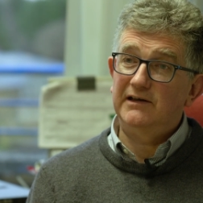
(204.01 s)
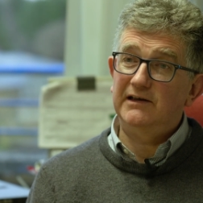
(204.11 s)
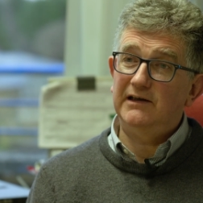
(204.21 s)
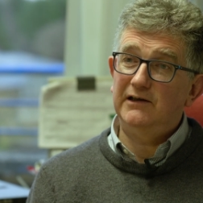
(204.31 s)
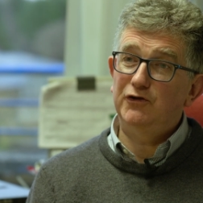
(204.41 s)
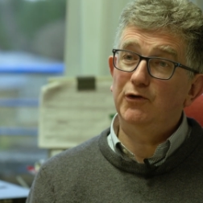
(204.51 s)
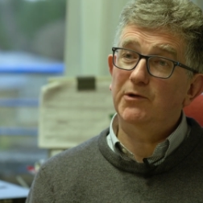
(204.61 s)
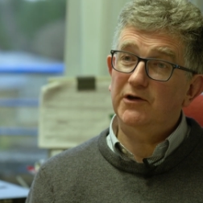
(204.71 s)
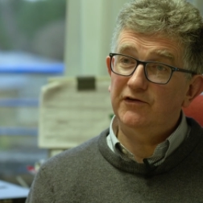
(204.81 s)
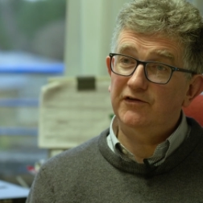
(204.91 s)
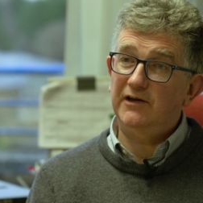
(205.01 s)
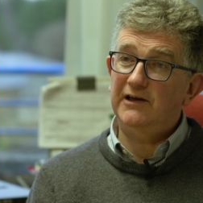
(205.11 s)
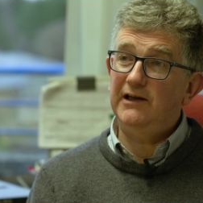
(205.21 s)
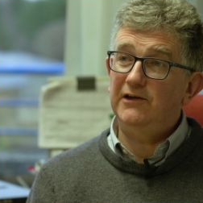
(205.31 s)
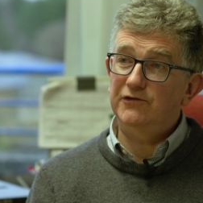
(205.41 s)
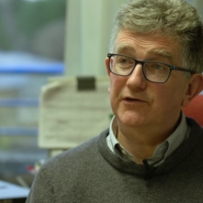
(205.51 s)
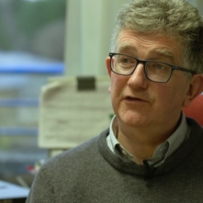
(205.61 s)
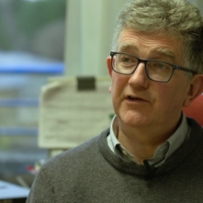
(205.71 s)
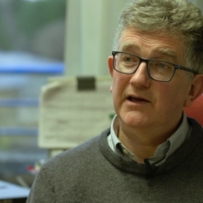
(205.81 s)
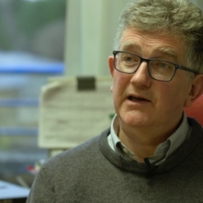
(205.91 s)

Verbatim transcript: uh, numerous occasions.